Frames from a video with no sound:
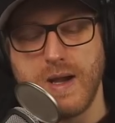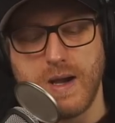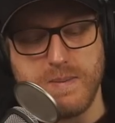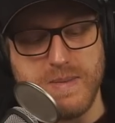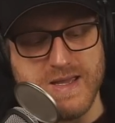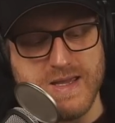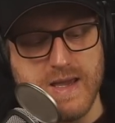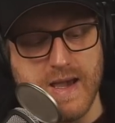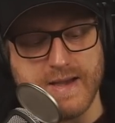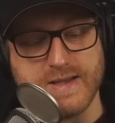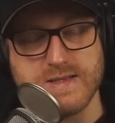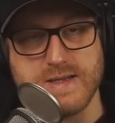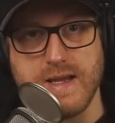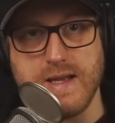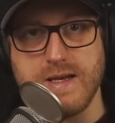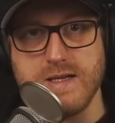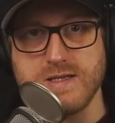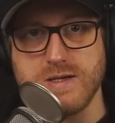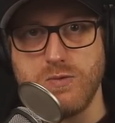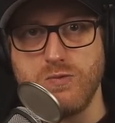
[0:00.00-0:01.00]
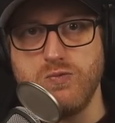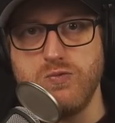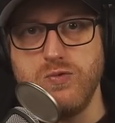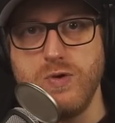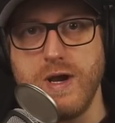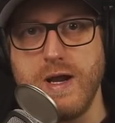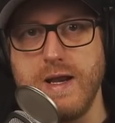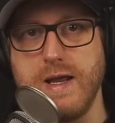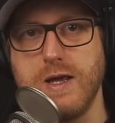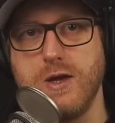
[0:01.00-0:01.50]
I mean, yes, it is a
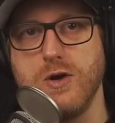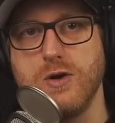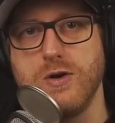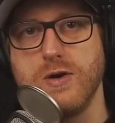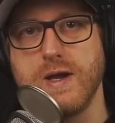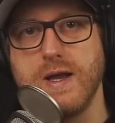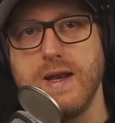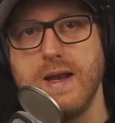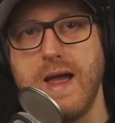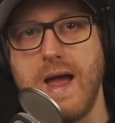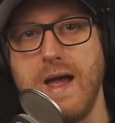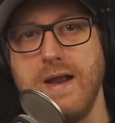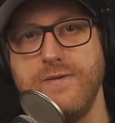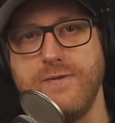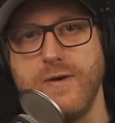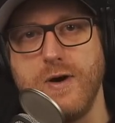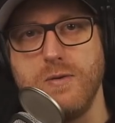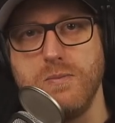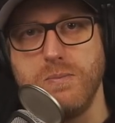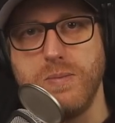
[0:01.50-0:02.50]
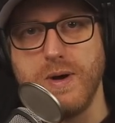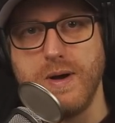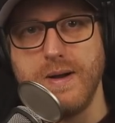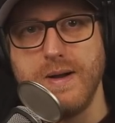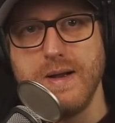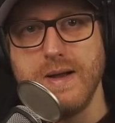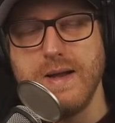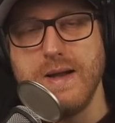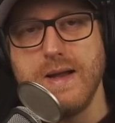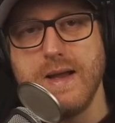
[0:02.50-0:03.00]
really good looking headphone, but
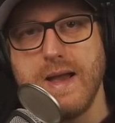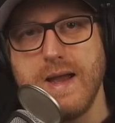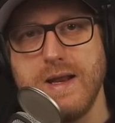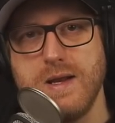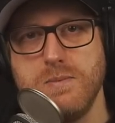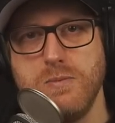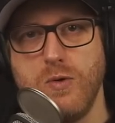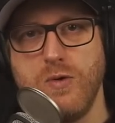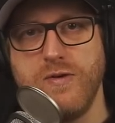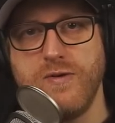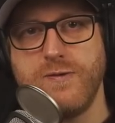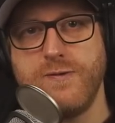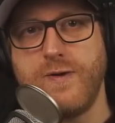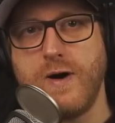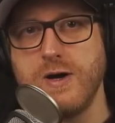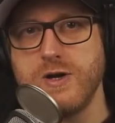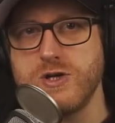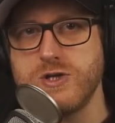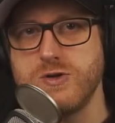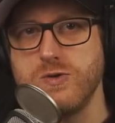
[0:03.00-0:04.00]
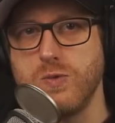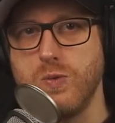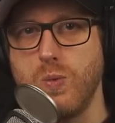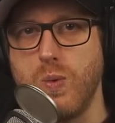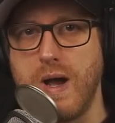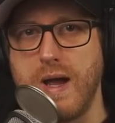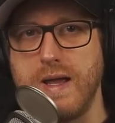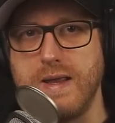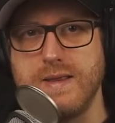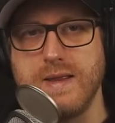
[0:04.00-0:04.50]
in a more functional
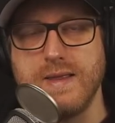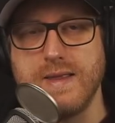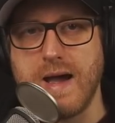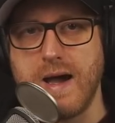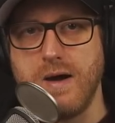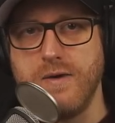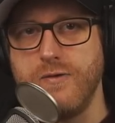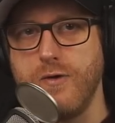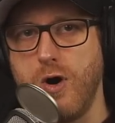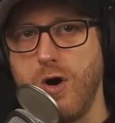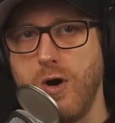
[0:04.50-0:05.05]
way than that of